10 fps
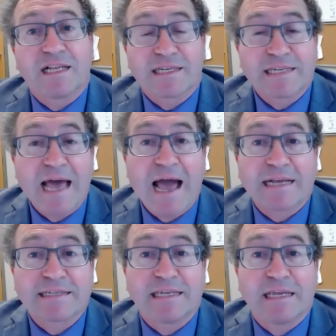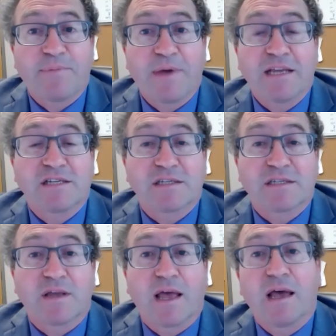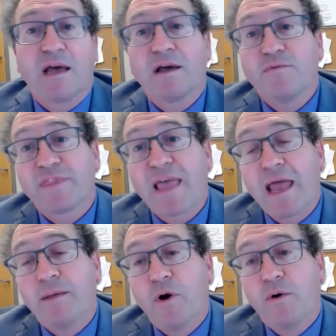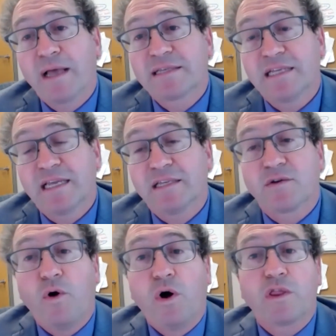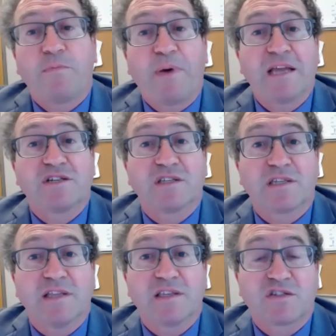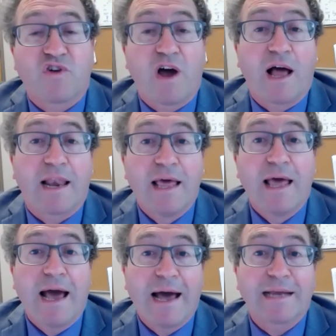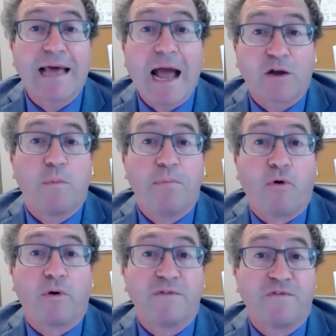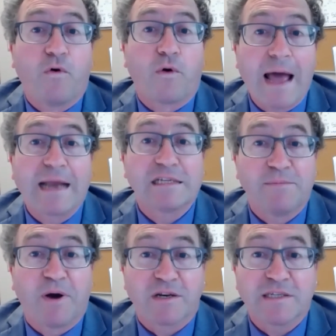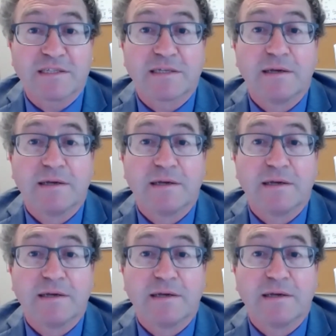attacks in patients with NMOSD. So all the patients in this trial had aquaporin-4 antibodies.